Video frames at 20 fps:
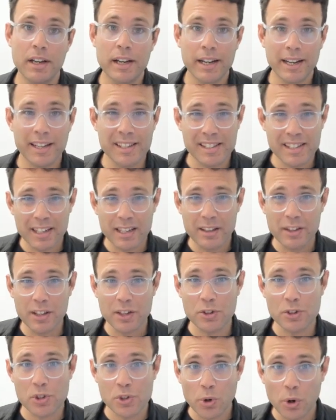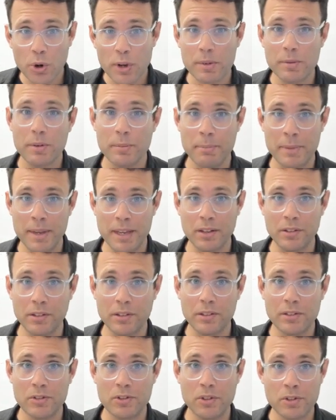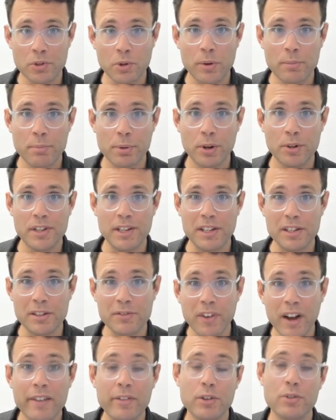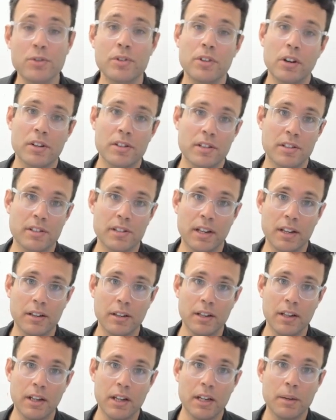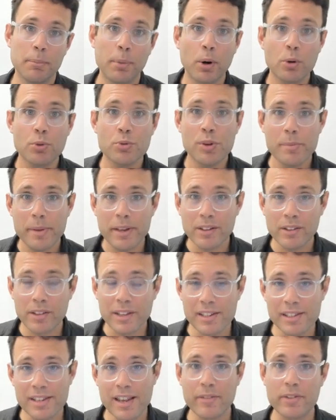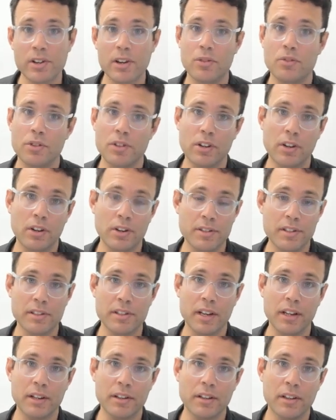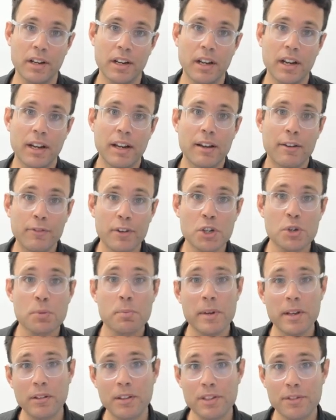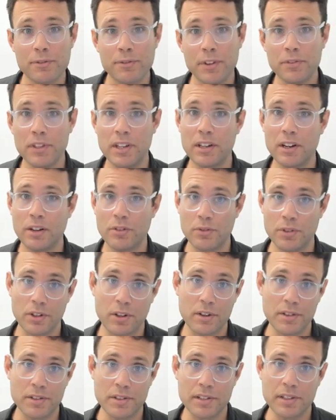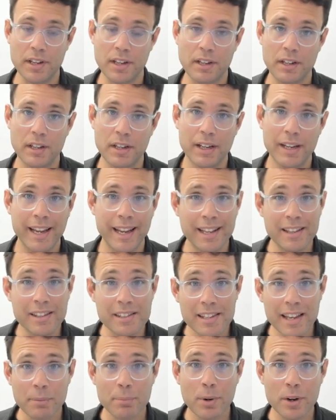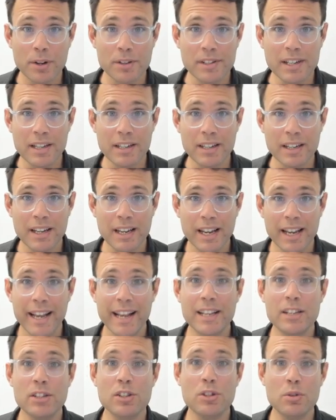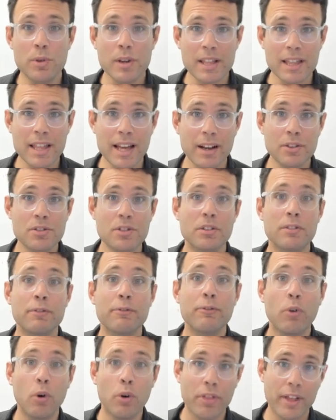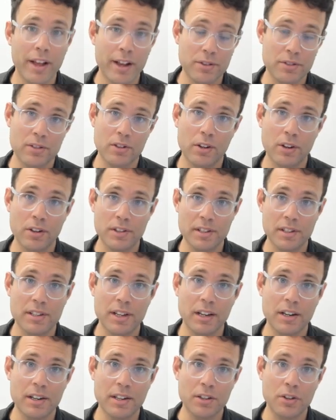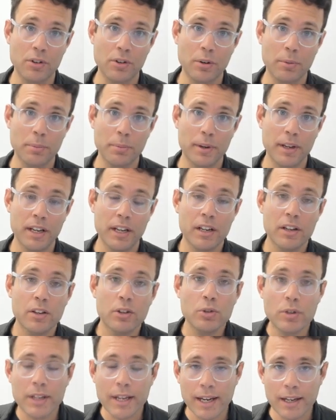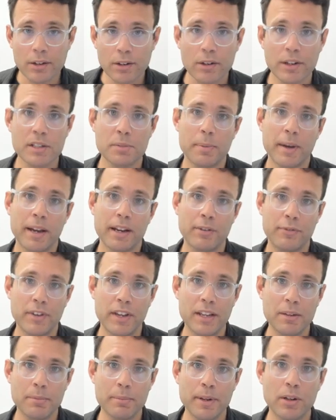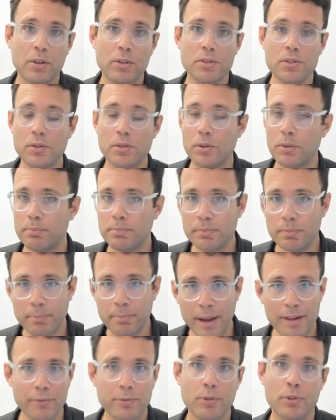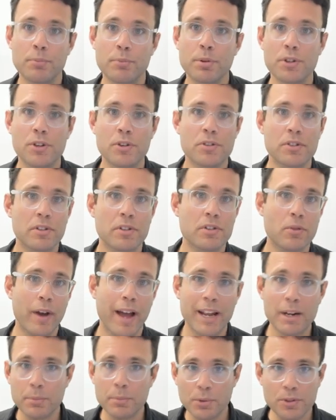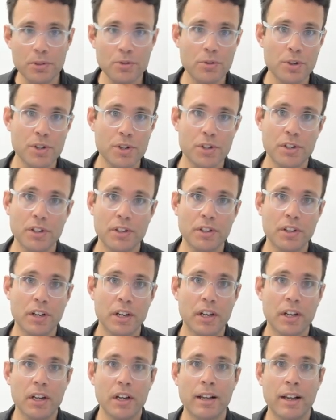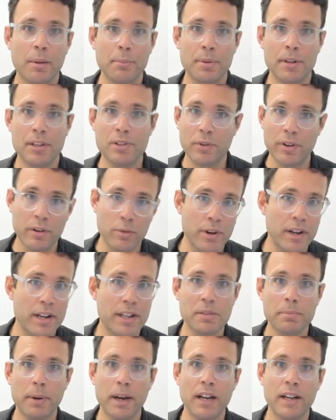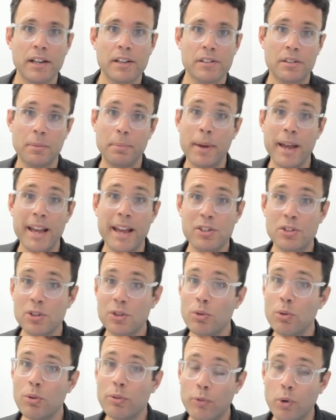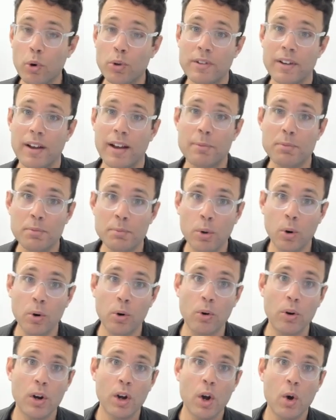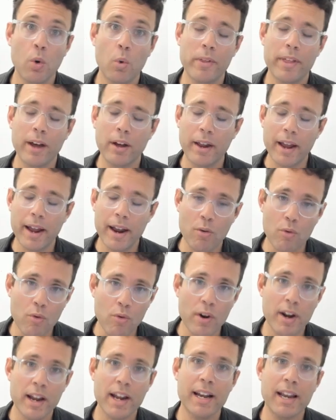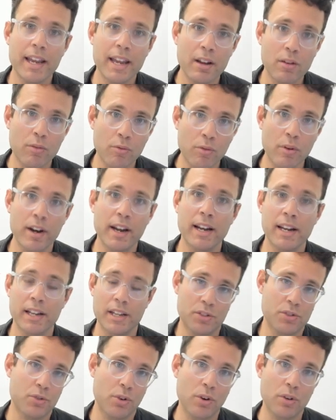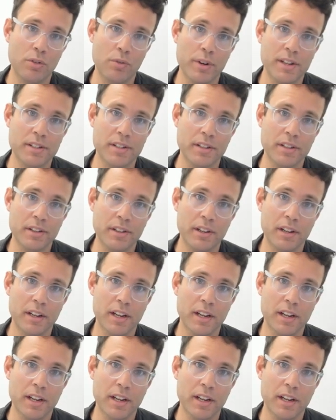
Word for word: Consider that soy meal, so soy protein, is $500 a ton. Poultry meal is $700 a ton. Fish meal is $1,500 a ton. Insect protein is $3,000, $4,000 a ton in Europe. You cannot expect feed mills or pet food producers or animal nutrition companies or ingredients buyers to pay two or four times more without a really, really strong reason.